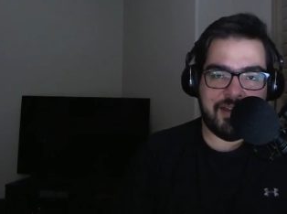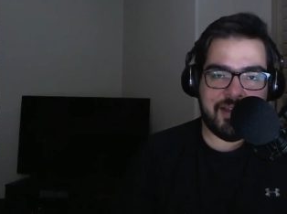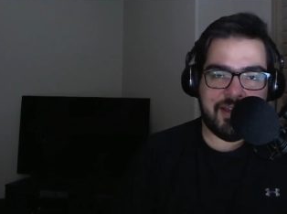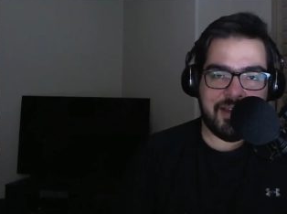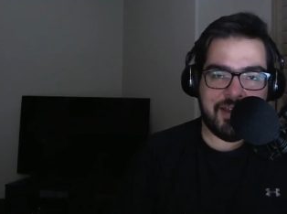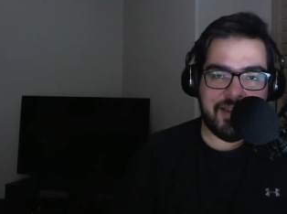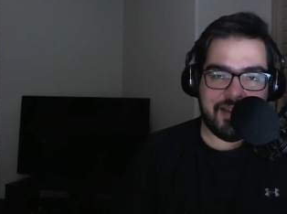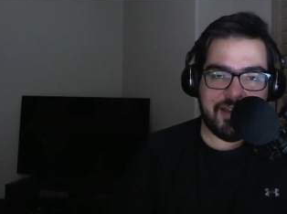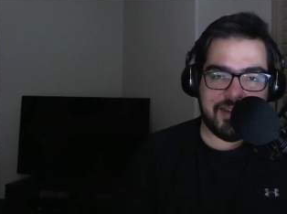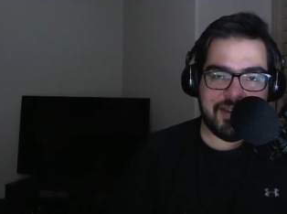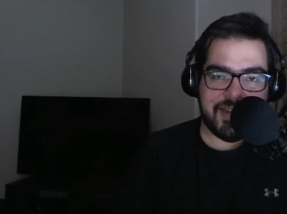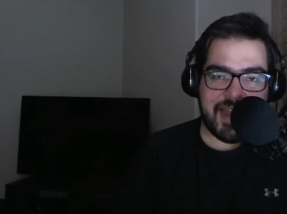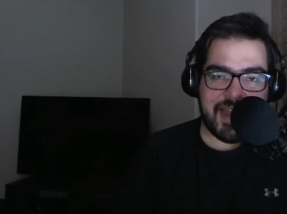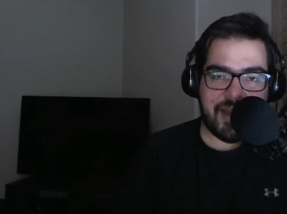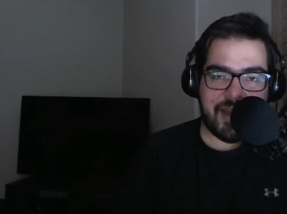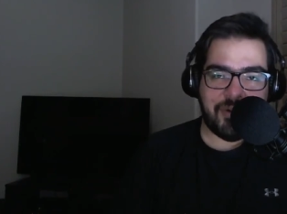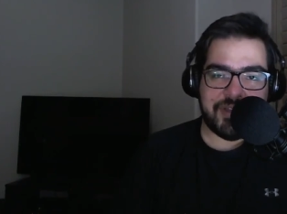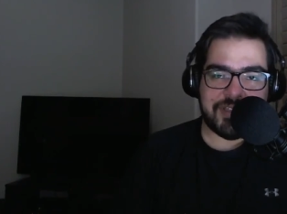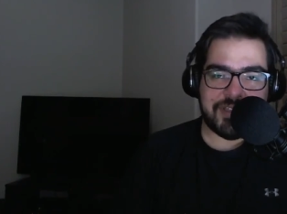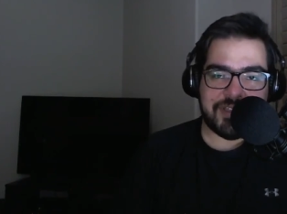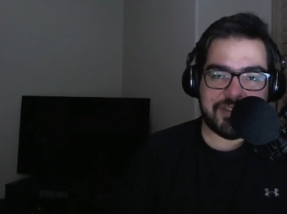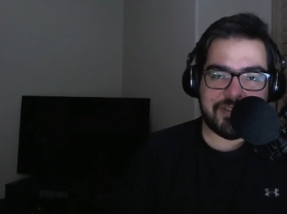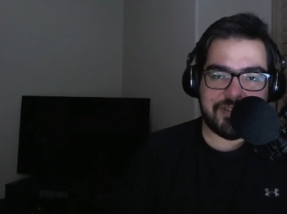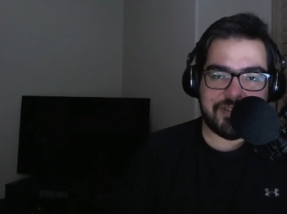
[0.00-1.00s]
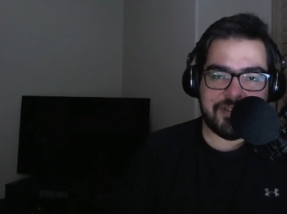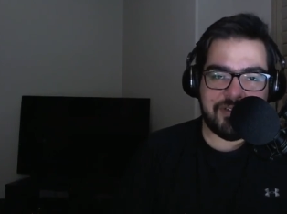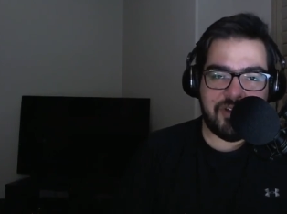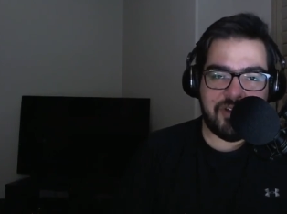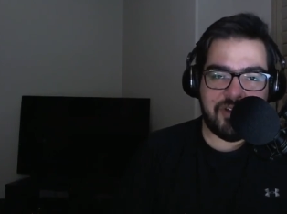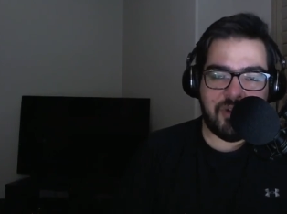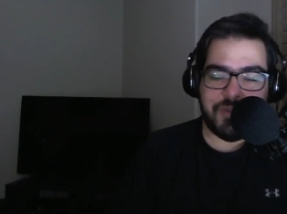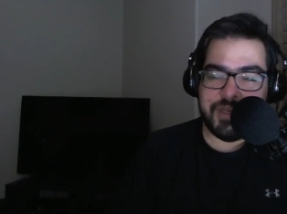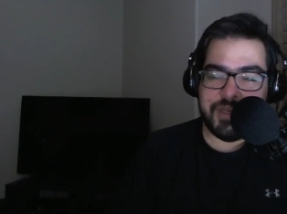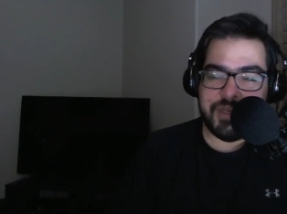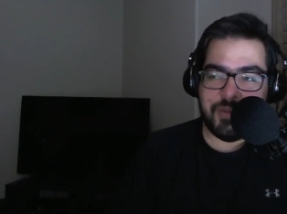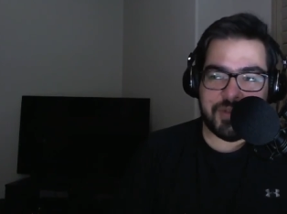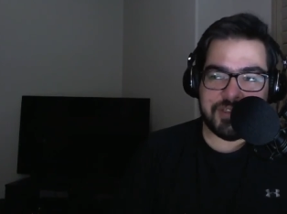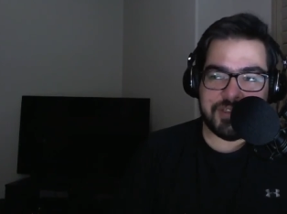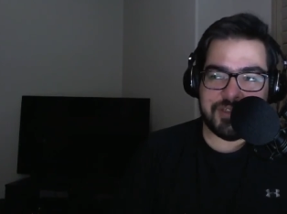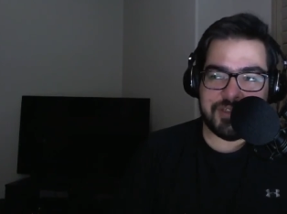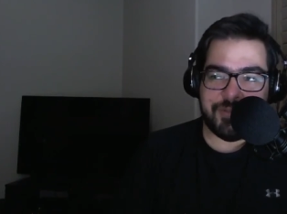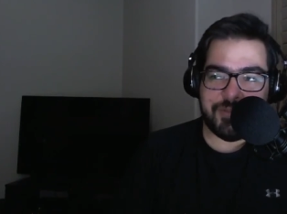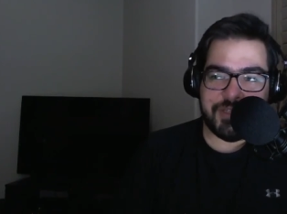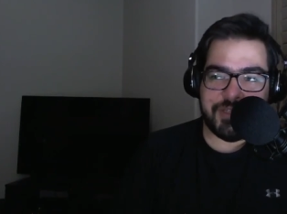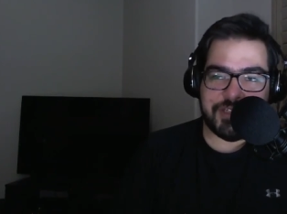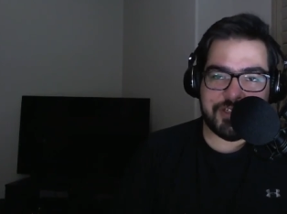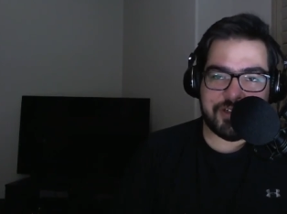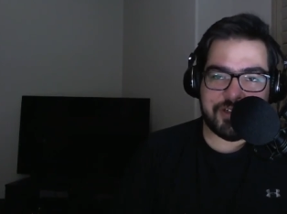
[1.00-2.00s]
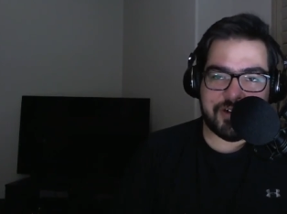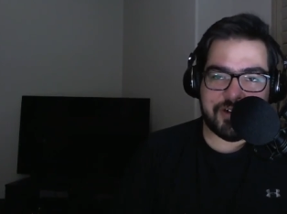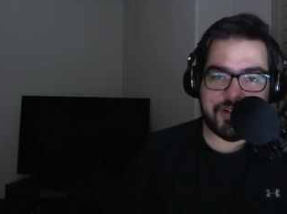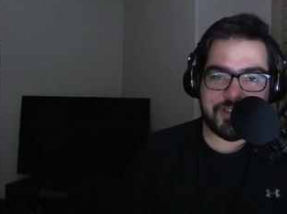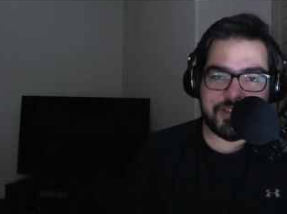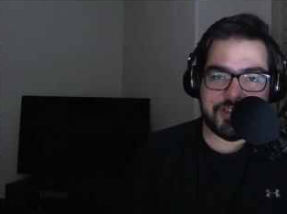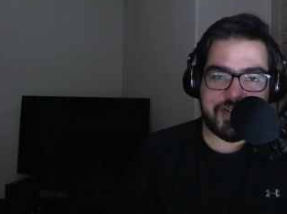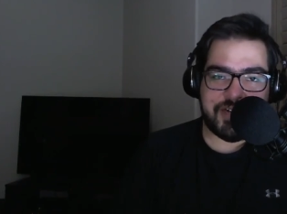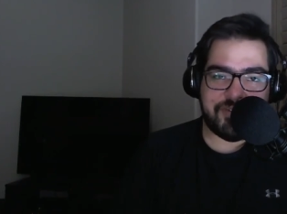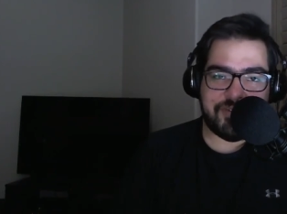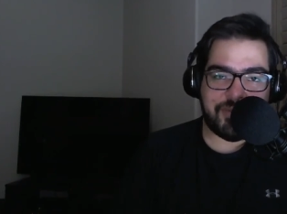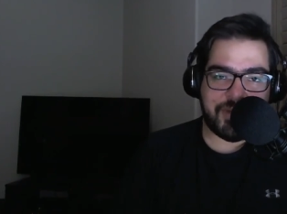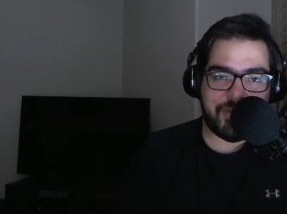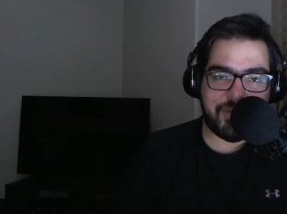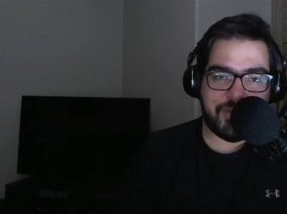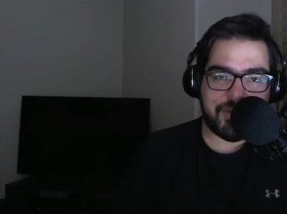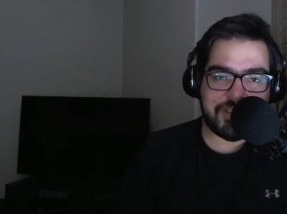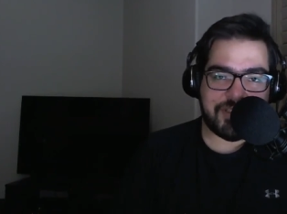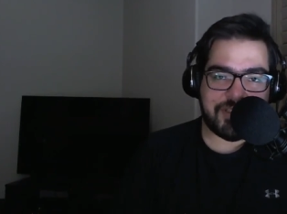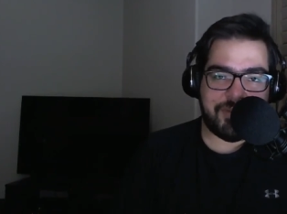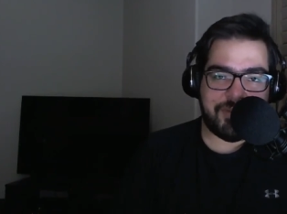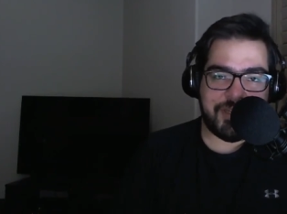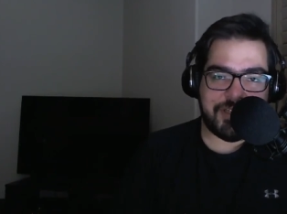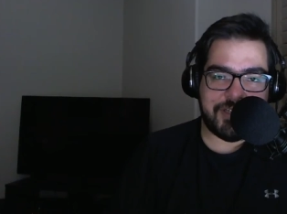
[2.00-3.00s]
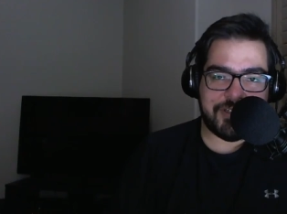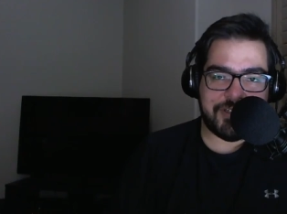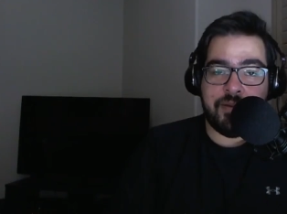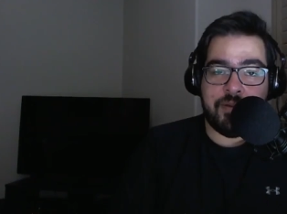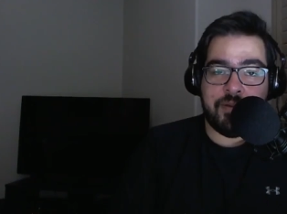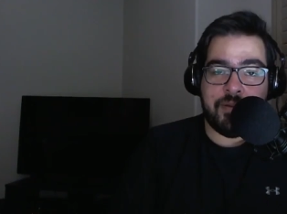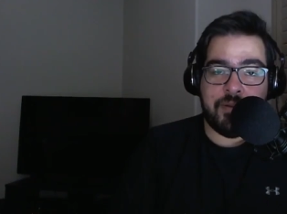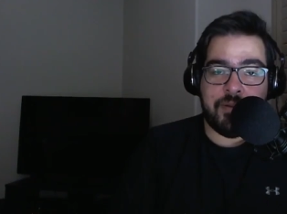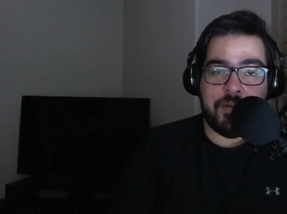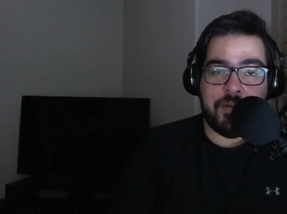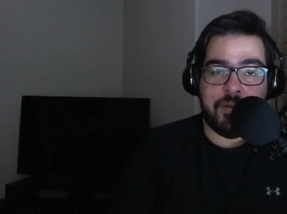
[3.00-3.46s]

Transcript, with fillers: Now it's nobody wants to be in charge and everybody wants to be in charge.